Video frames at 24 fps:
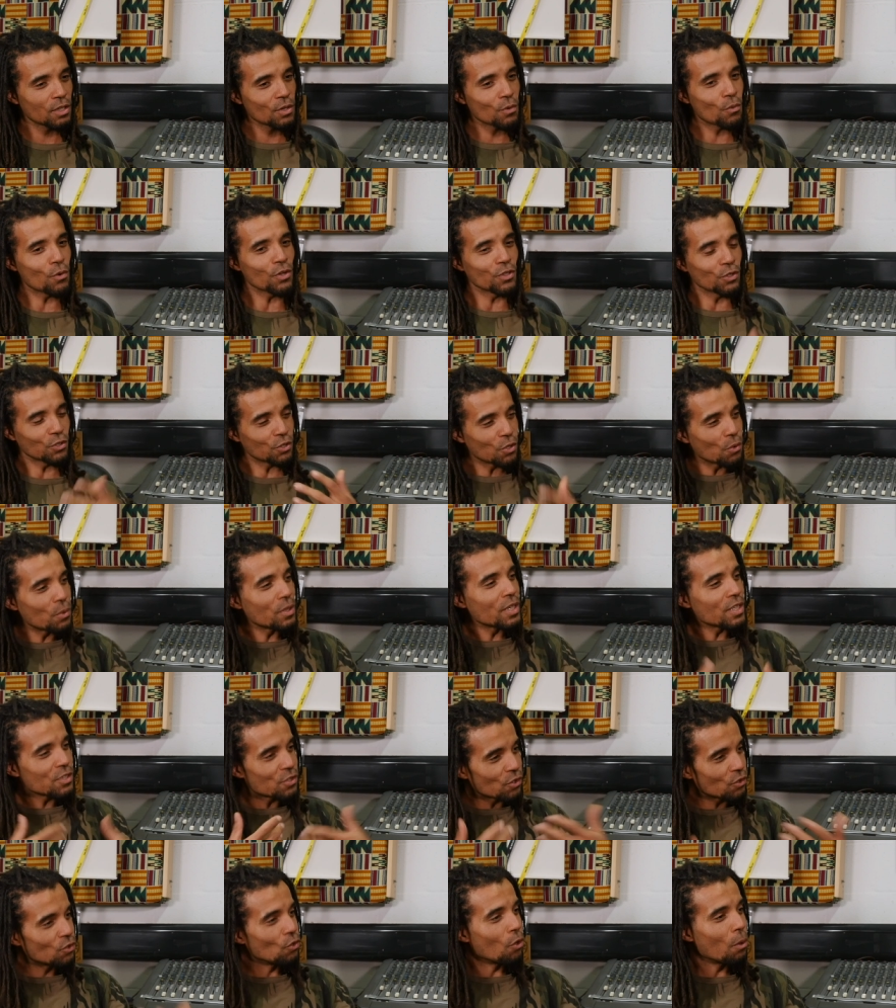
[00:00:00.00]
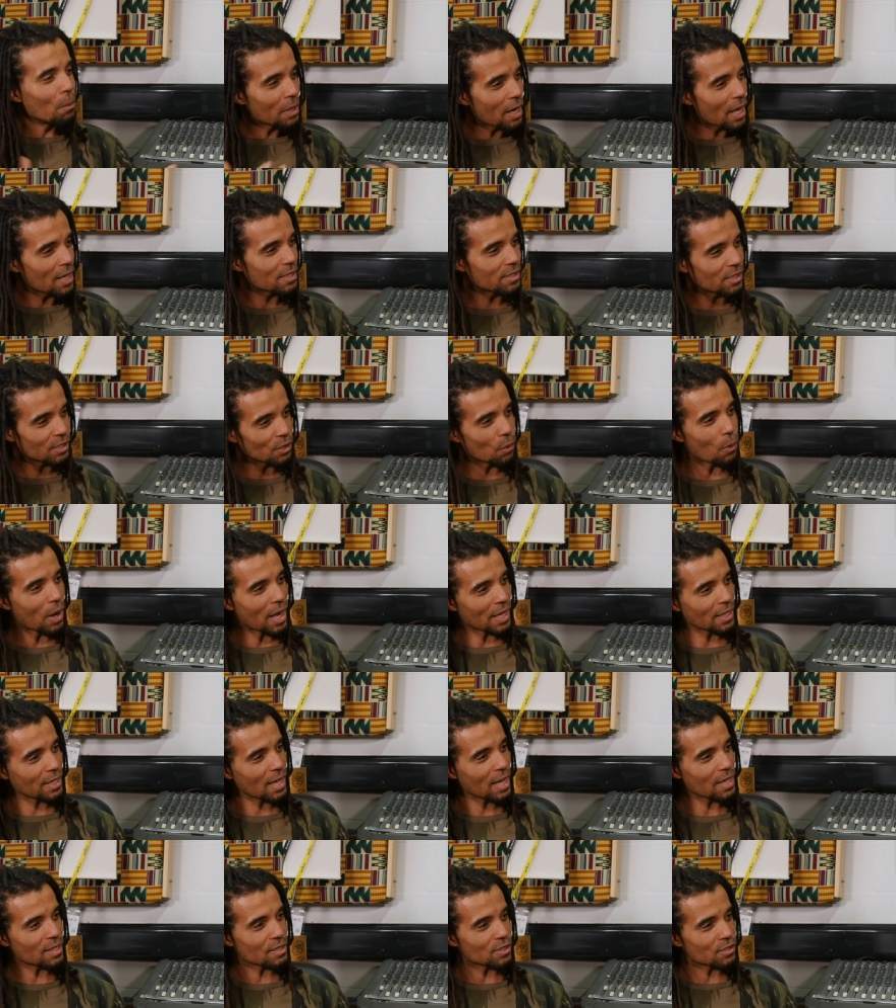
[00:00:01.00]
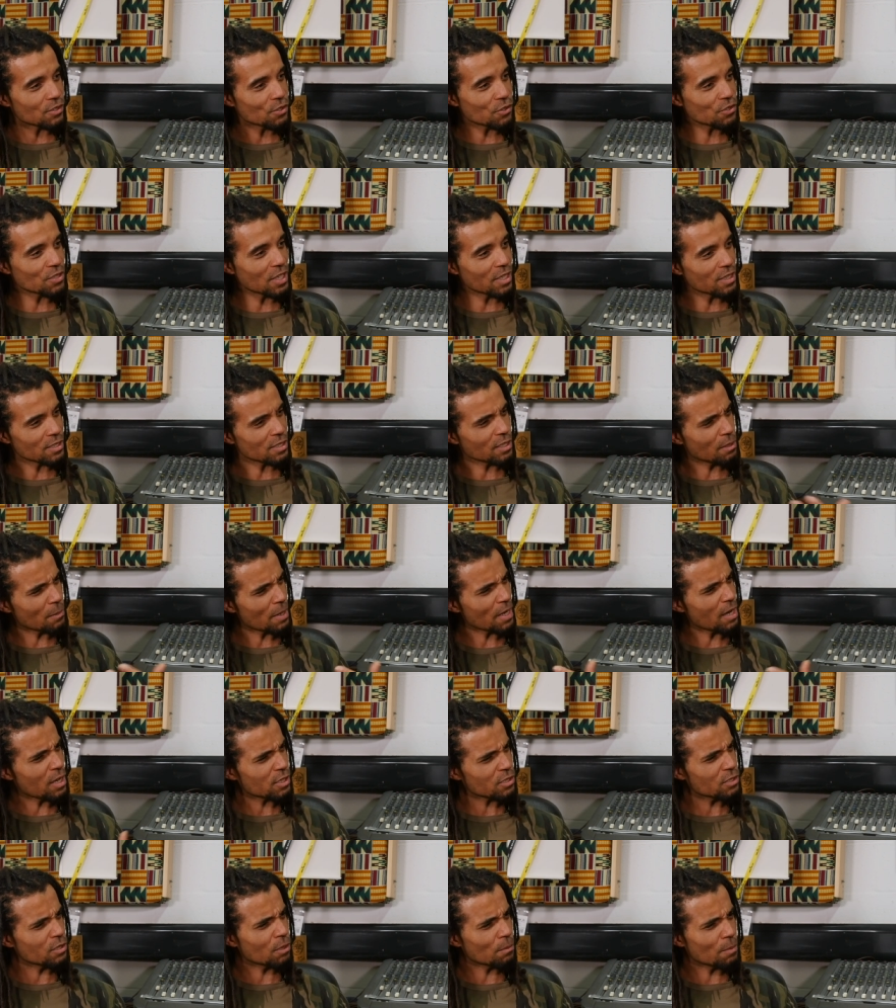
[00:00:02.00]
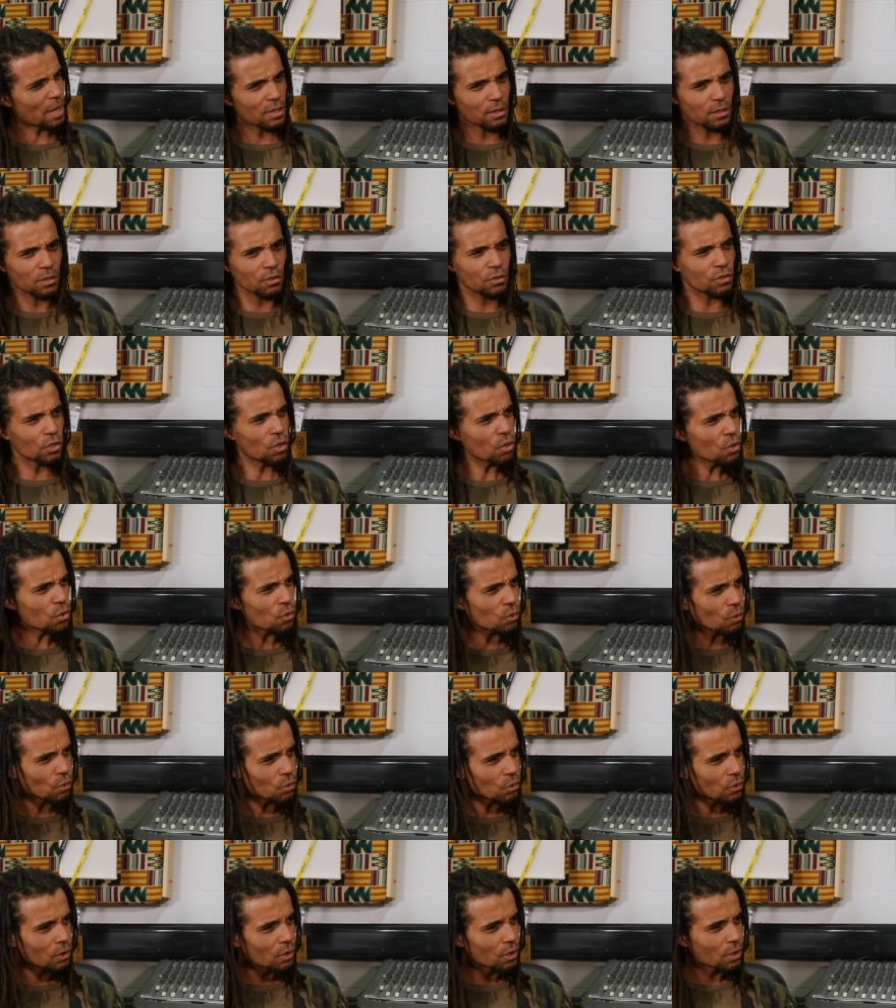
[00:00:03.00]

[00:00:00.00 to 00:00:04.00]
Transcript: what you're doing is you're normalizing the white gaze. You're saying it's going to make us look bad to who?